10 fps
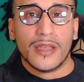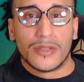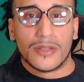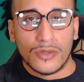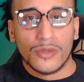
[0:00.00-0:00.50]

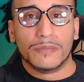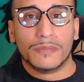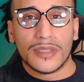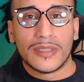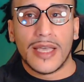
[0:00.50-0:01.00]
So you'll
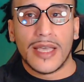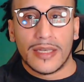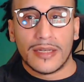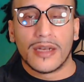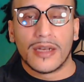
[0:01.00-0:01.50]
put that
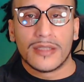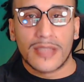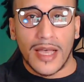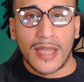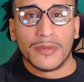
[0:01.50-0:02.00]
in on a
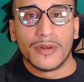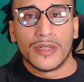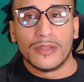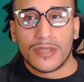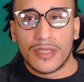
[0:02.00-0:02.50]
timer
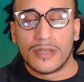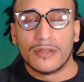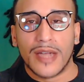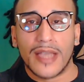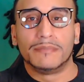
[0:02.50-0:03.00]
and you'll
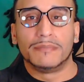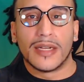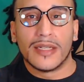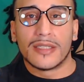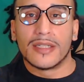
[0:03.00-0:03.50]
tell
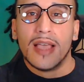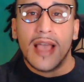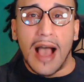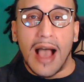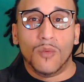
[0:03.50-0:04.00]
Nightbot, listen,
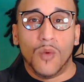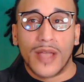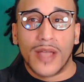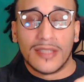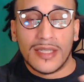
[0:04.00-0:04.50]
I
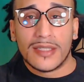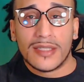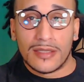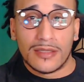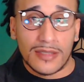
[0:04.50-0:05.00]
want
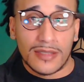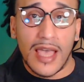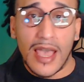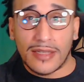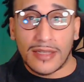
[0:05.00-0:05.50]
this
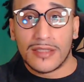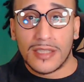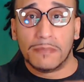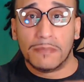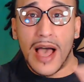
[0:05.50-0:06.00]
text
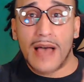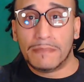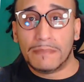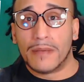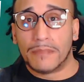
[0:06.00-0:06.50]
to
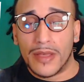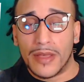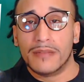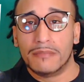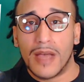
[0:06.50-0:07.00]
pop up
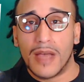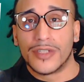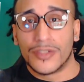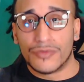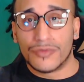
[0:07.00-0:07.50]
in my
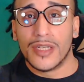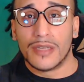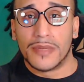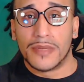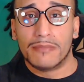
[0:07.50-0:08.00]

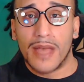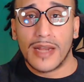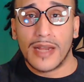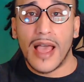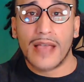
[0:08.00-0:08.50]
stream, in
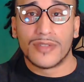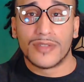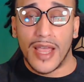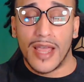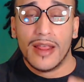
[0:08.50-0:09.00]
my live
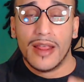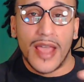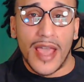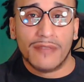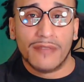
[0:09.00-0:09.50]
chat
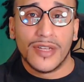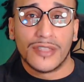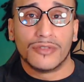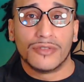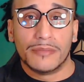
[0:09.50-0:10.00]
every
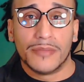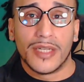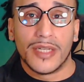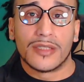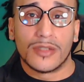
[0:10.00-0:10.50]
3
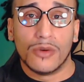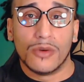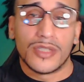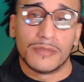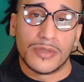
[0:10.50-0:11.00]
minutes.
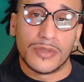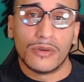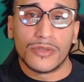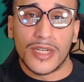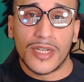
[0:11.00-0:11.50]
Go
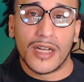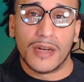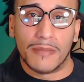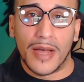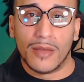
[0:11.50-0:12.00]
check
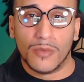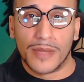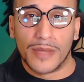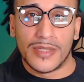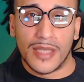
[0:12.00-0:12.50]
out my
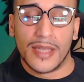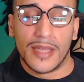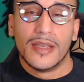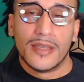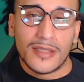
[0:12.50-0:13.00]
website.
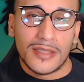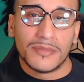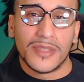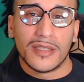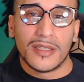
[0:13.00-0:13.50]

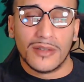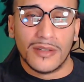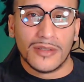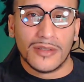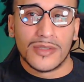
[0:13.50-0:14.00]
Something
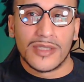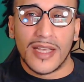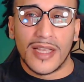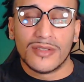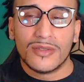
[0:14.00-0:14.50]
along those
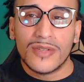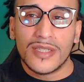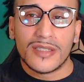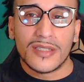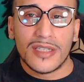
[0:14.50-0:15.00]
lines. You don't
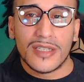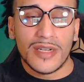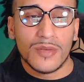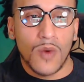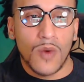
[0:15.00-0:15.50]

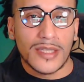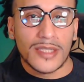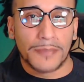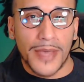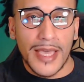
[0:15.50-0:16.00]
necessarily want to
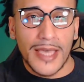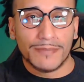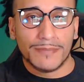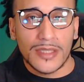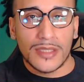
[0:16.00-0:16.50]

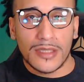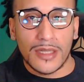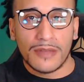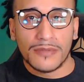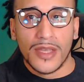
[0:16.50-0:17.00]
spam this
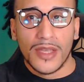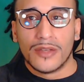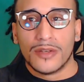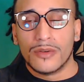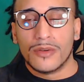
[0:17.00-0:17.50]
stuff.
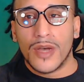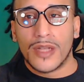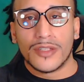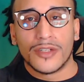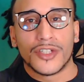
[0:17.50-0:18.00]
You don't
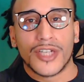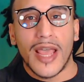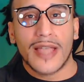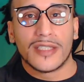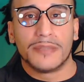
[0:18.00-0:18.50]
want your
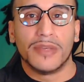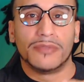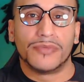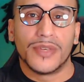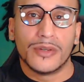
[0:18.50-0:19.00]
chat to be
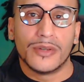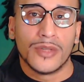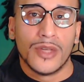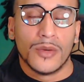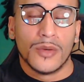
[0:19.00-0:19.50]

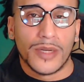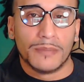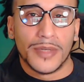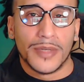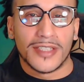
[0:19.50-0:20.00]
filled with
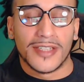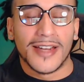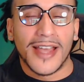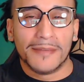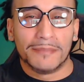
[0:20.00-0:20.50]
a bunch of
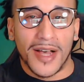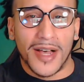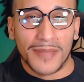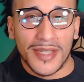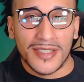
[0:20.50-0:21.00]

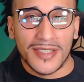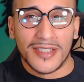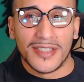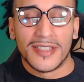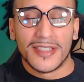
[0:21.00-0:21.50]
Nightbot
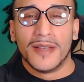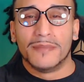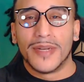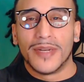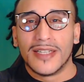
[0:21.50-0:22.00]
messages,
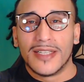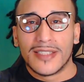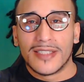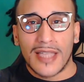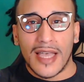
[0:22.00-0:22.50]
but it
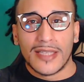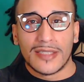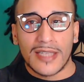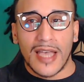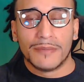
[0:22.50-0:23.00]
is
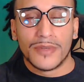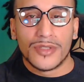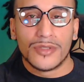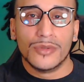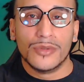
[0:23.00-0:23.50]
nice.
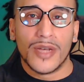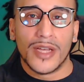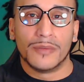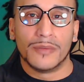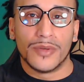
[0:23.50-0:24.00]
Timers do
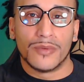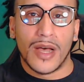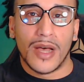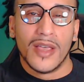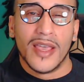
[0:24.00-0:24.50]
help
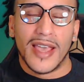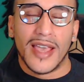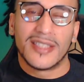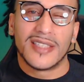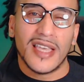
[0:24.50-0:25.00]
you out
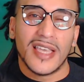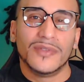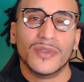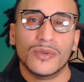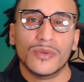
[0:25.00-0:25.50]
and
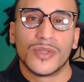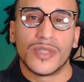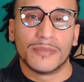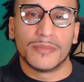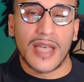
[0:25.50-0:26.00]
save you
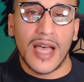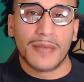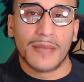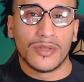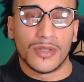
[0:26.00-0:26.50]
some
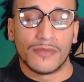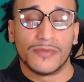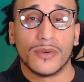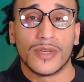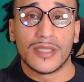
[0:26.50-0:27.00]
time so you can
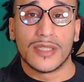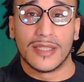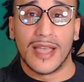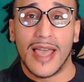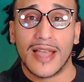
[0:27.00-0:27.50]
focus
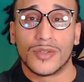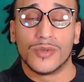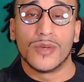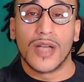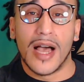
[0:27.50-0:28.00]
on the
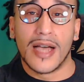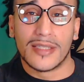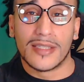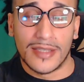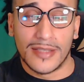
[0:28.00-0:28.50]
actual
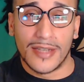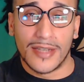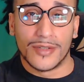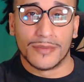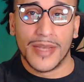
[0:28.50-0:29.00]
content
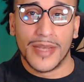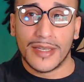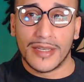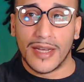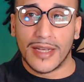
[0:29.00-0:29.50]
that you're
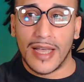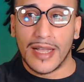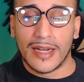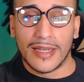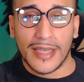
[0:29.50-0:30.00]
making. Like, I
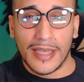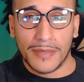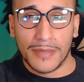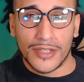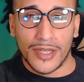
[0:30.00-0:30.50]
got a
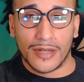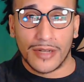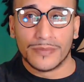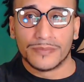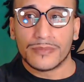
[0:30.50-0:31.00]
gaming
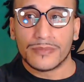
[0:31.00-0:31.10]
channel